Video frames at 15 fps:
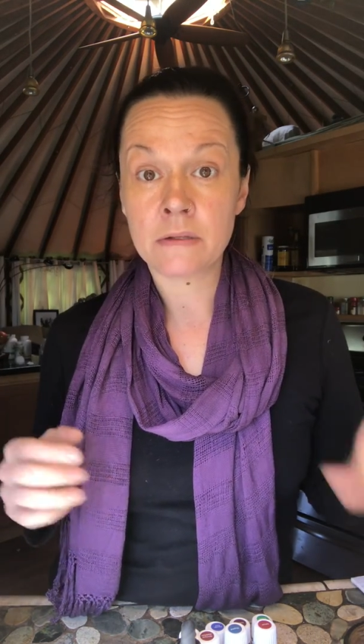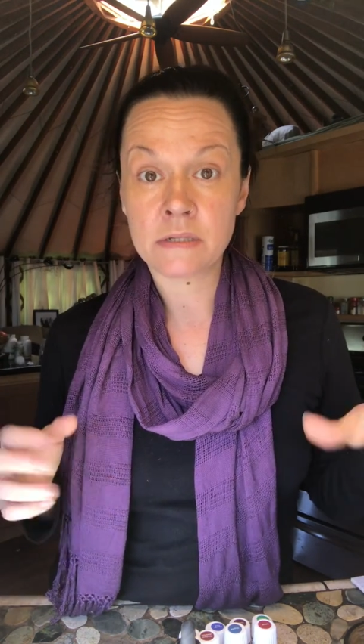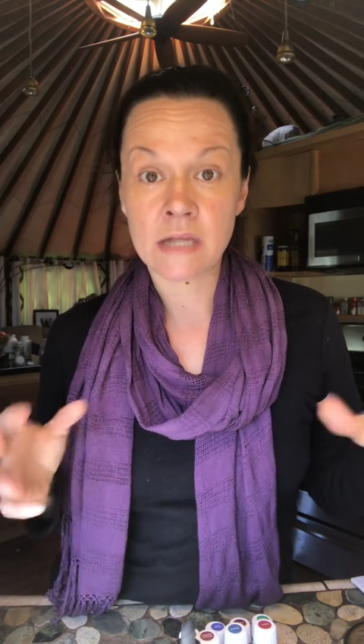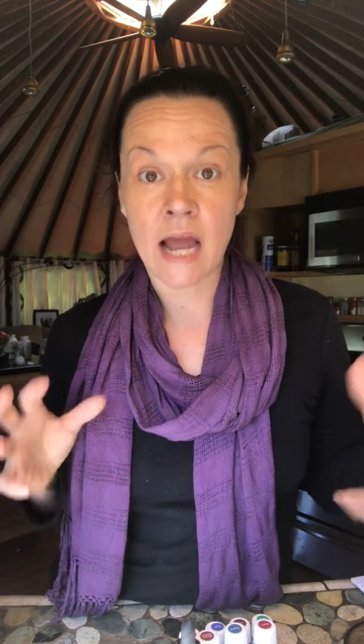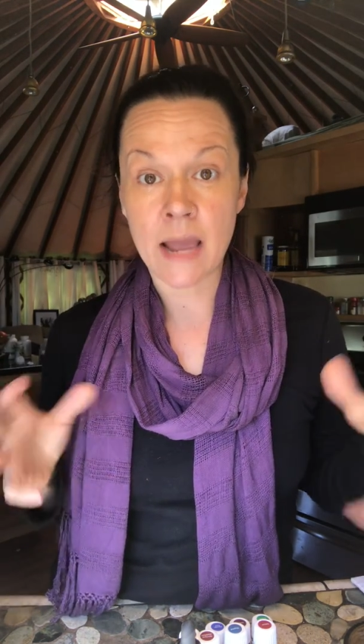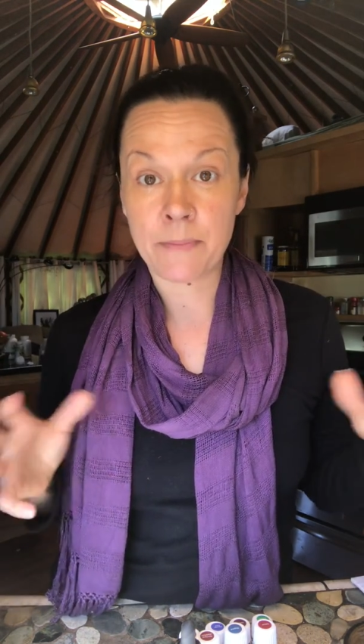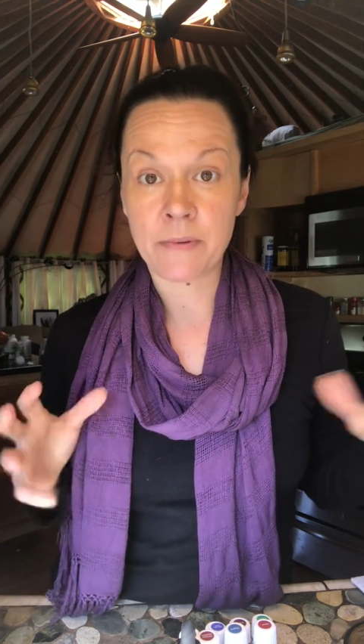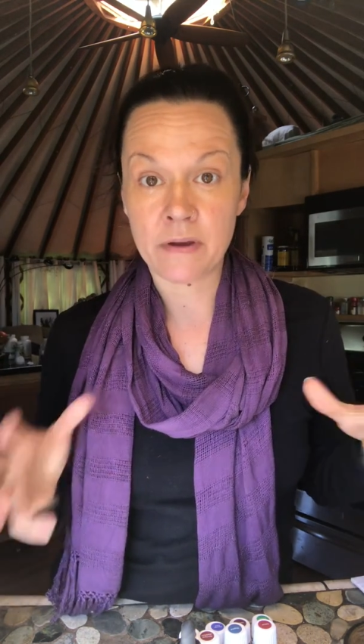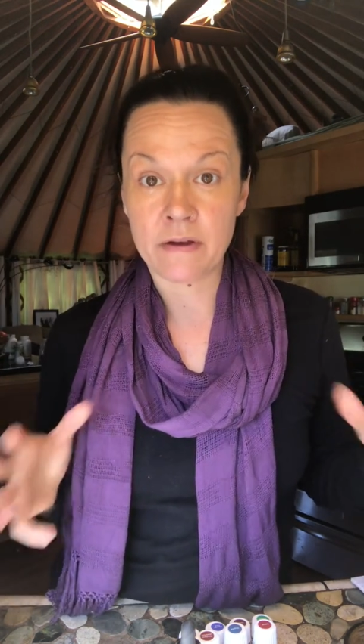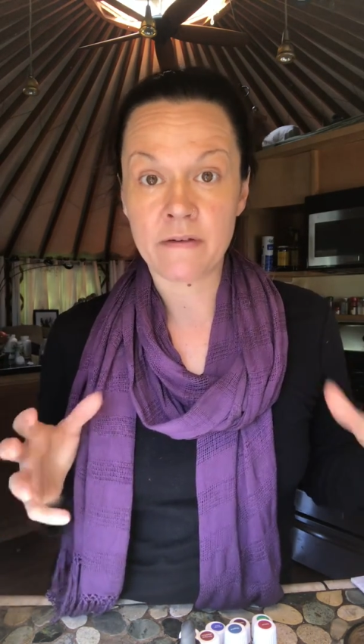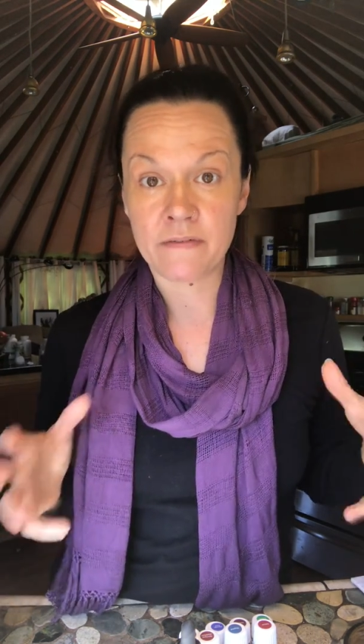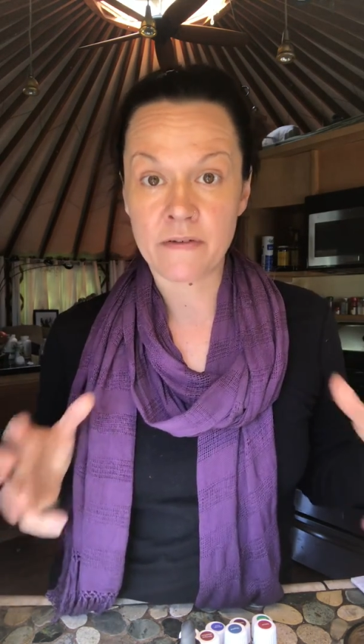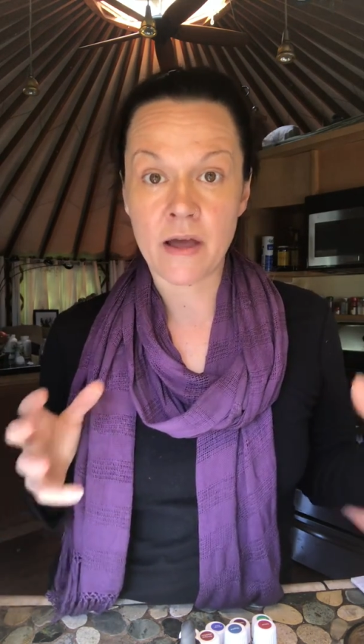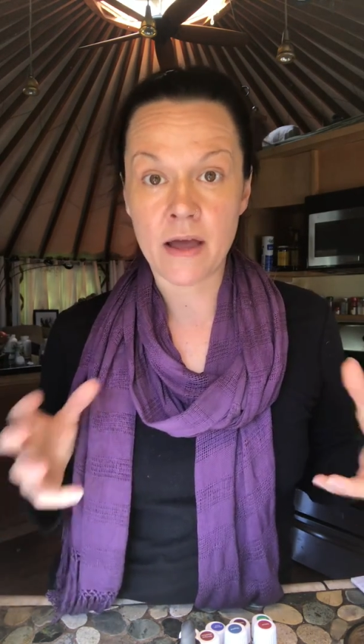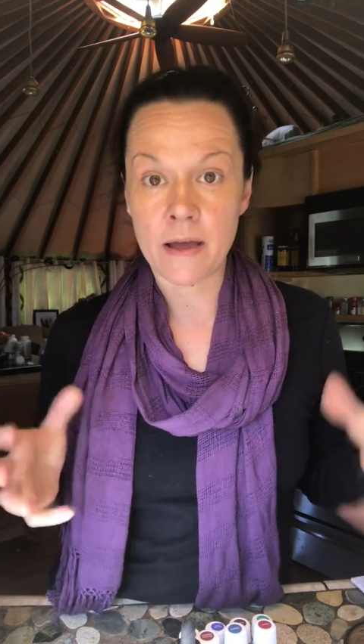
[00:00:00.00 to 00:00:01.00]
type
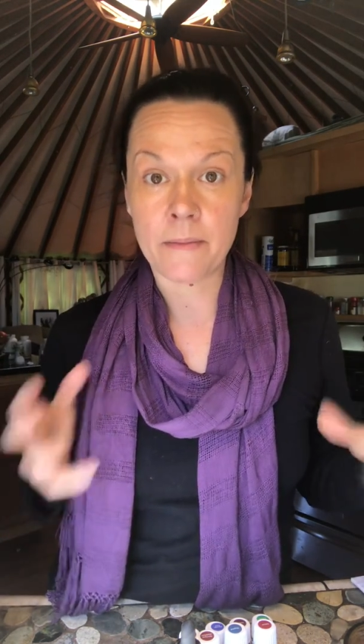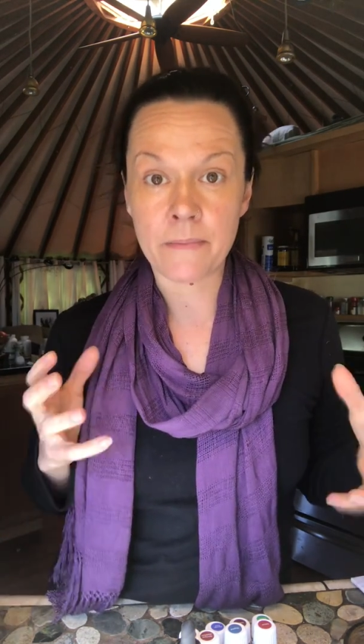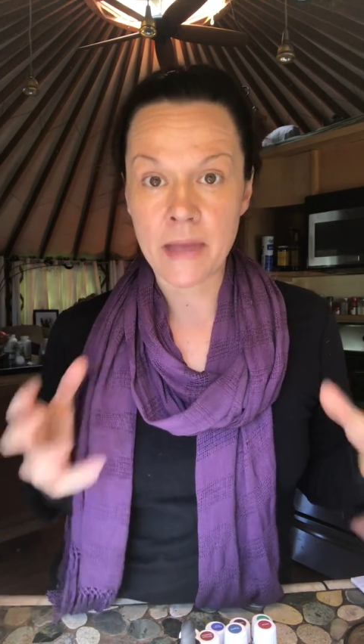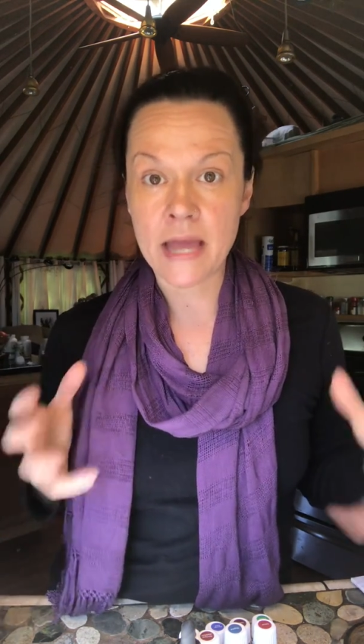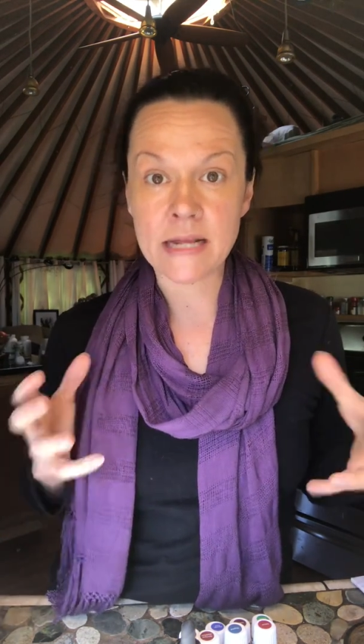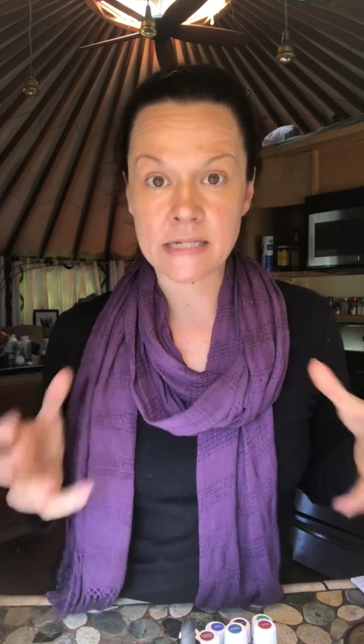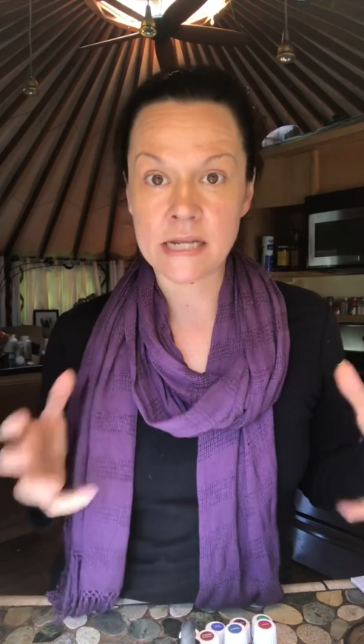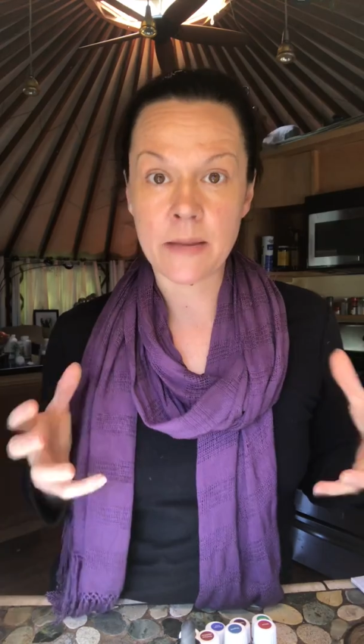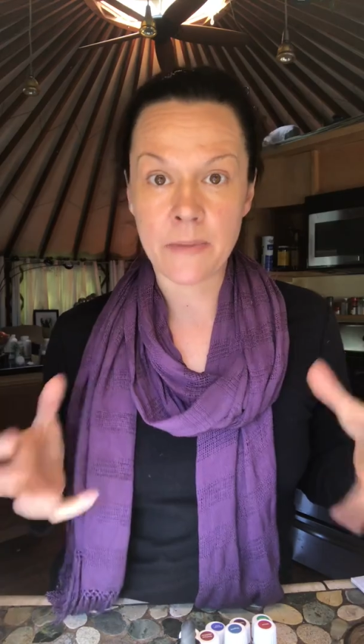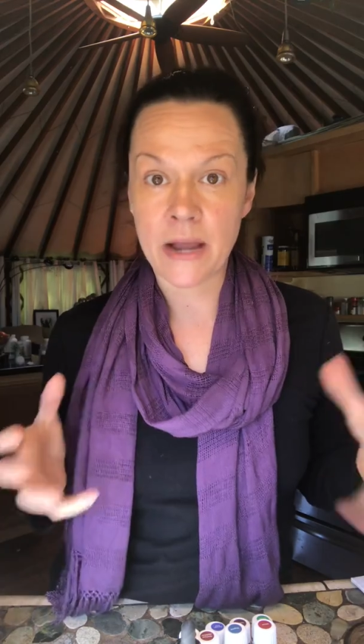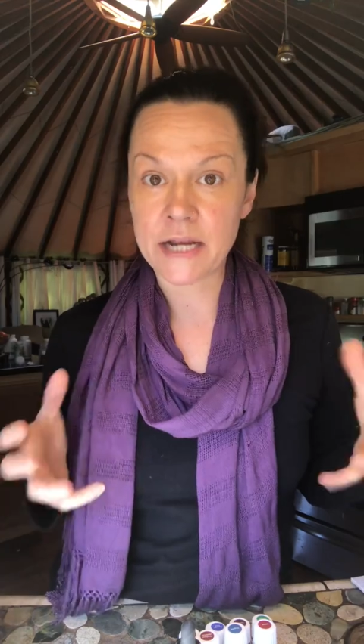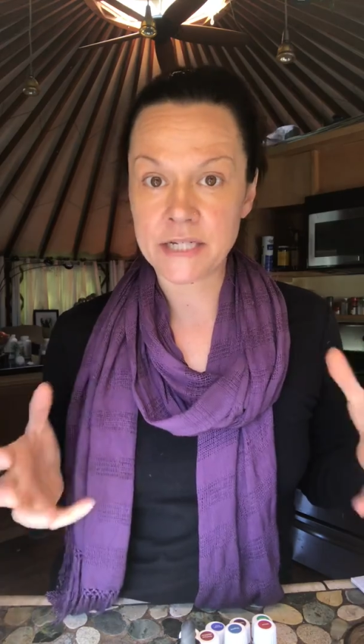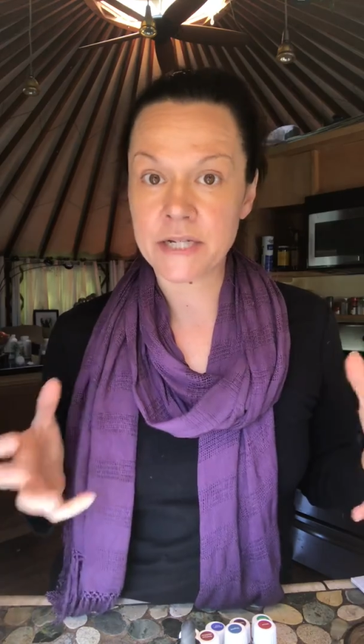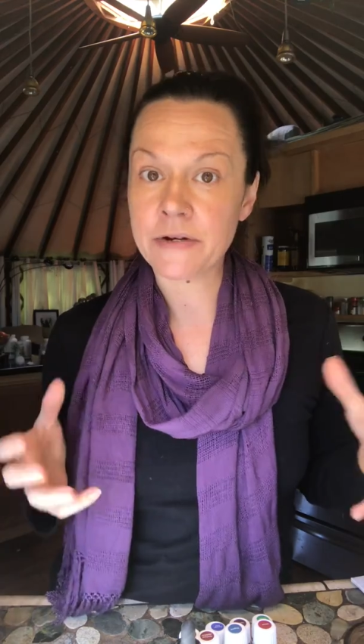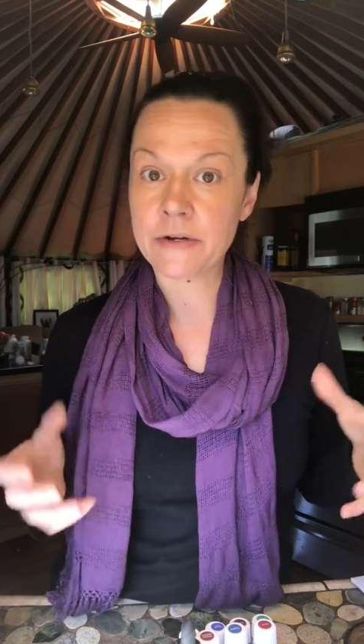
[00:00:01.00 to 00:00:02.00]
of
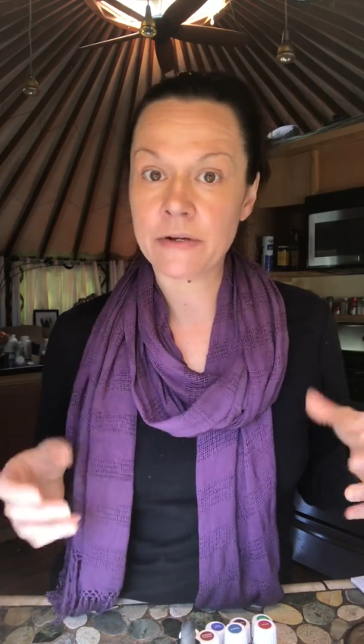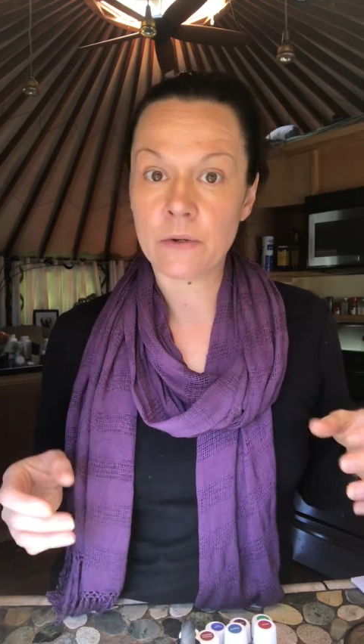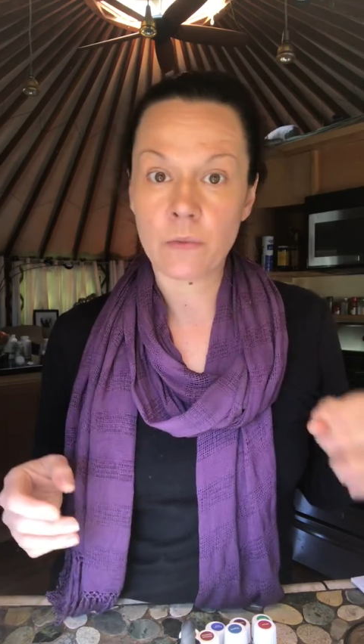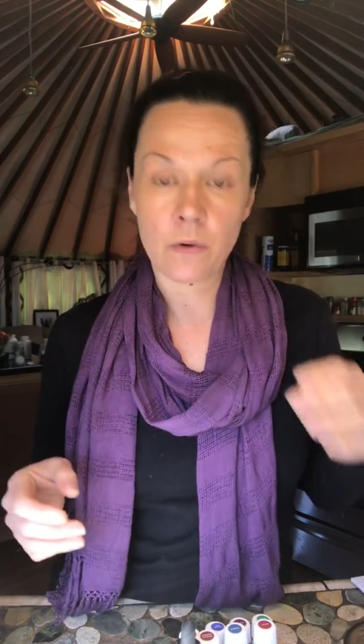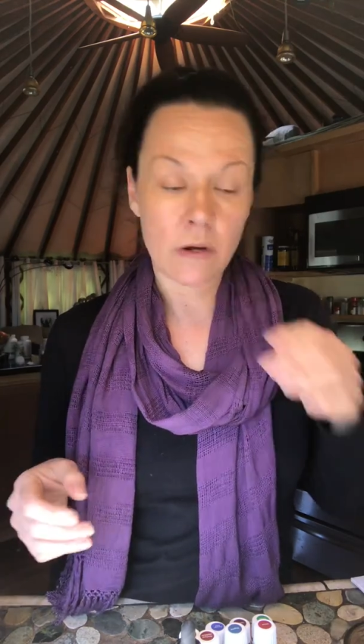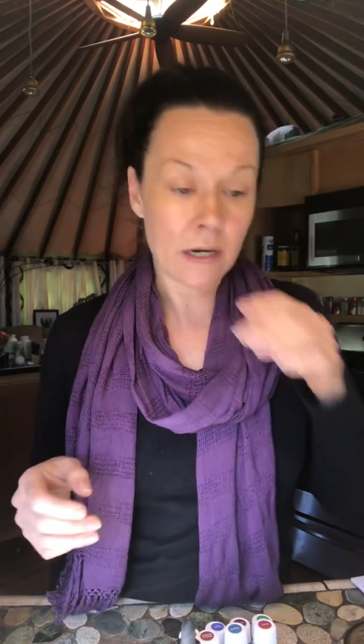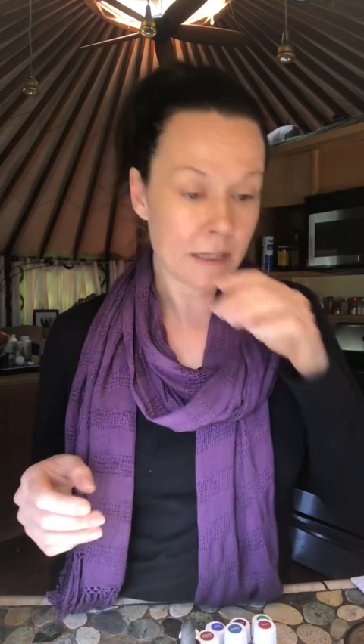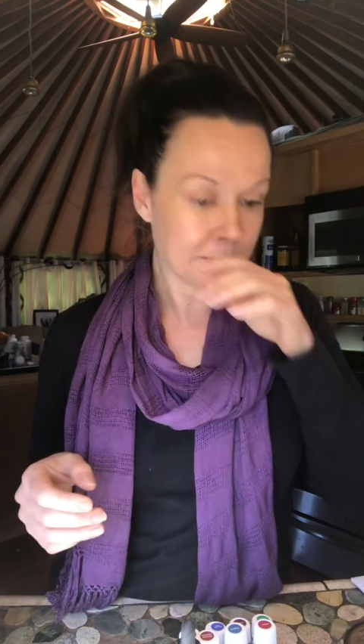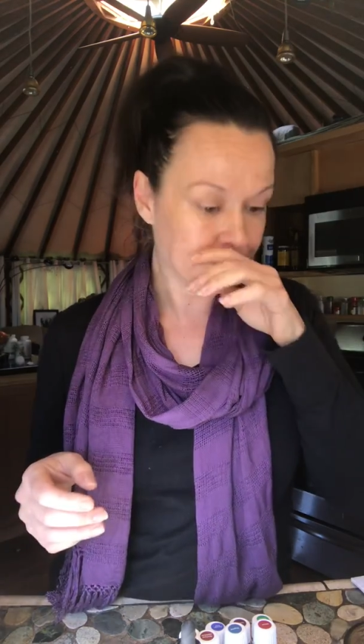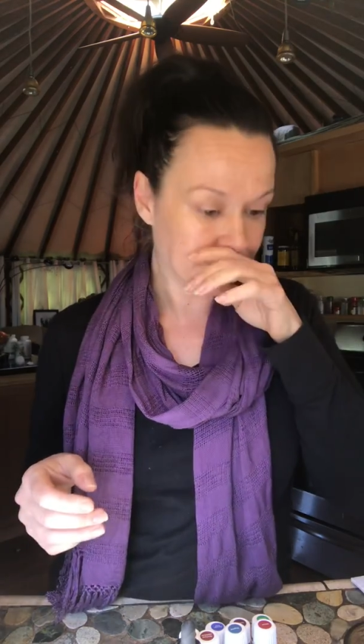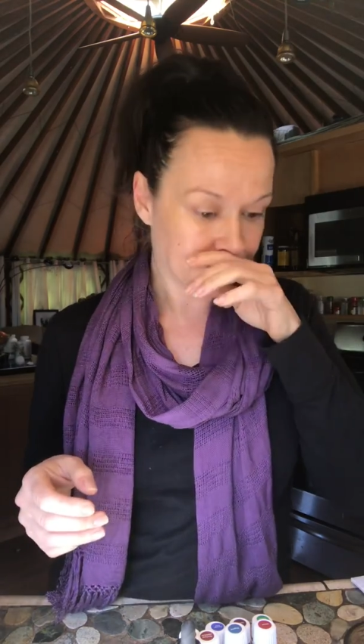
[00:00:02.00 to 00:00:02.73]
antibacterial work.